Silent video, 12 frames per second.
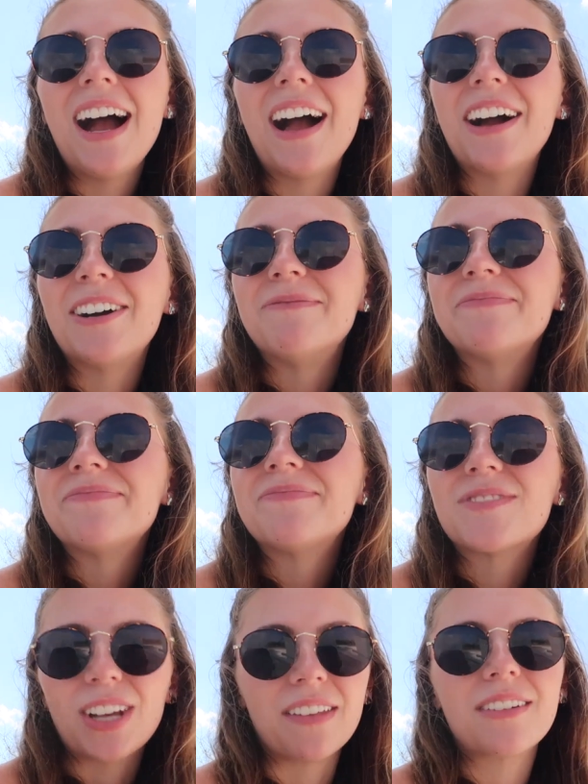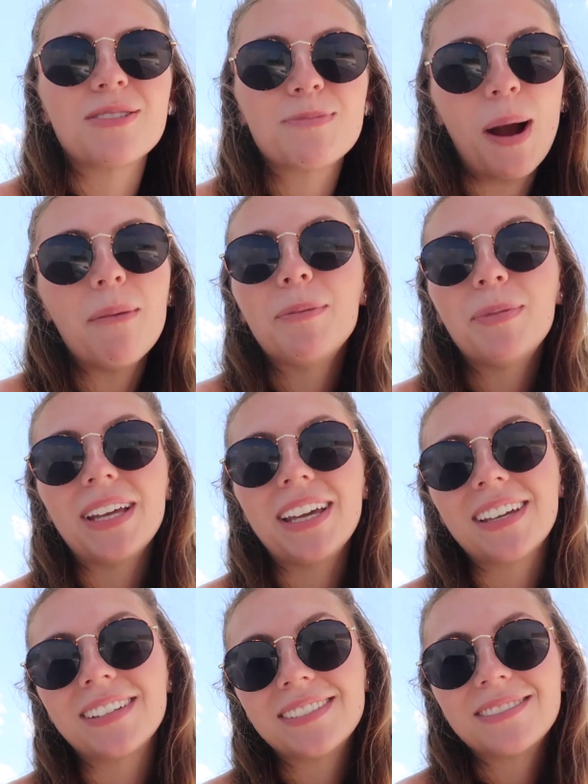Um, so yeah, that was
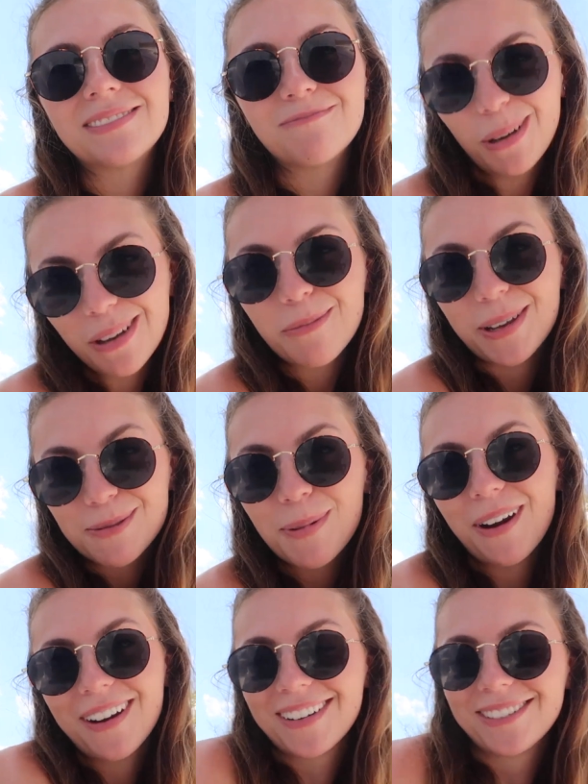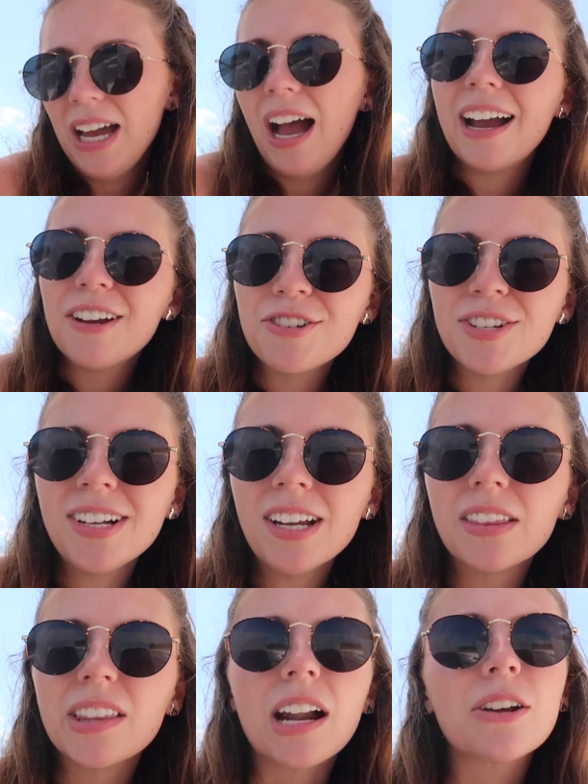probably probably the best part. I actually
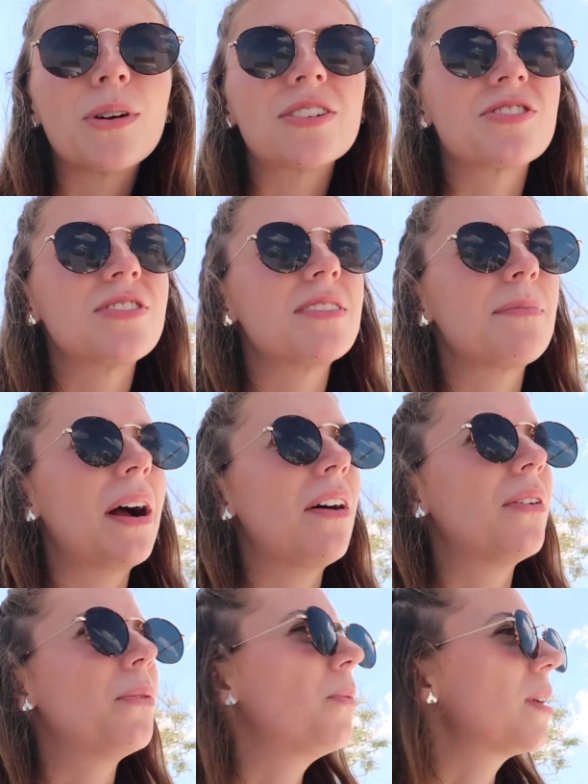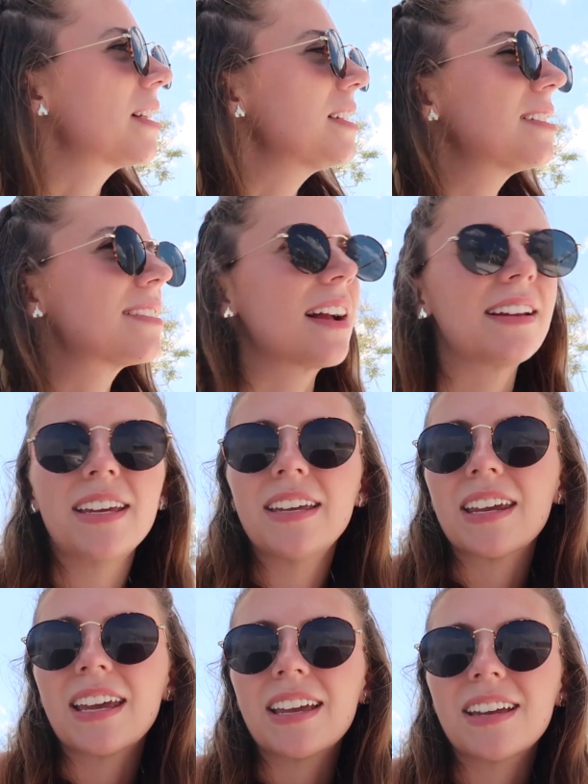got a lot of questions about what I studied
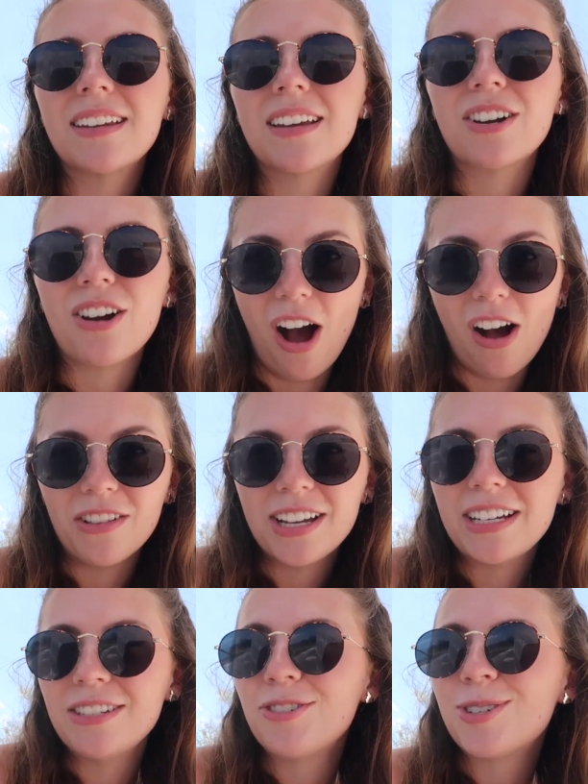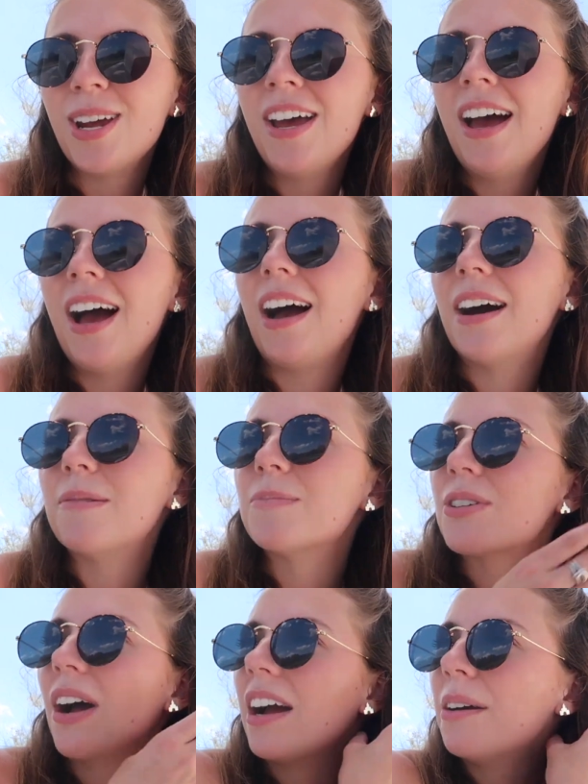in college. Um,
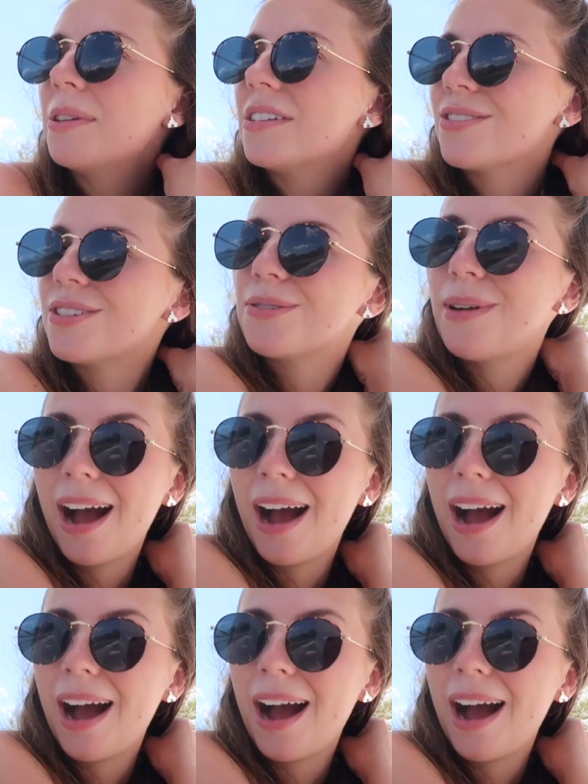so I went to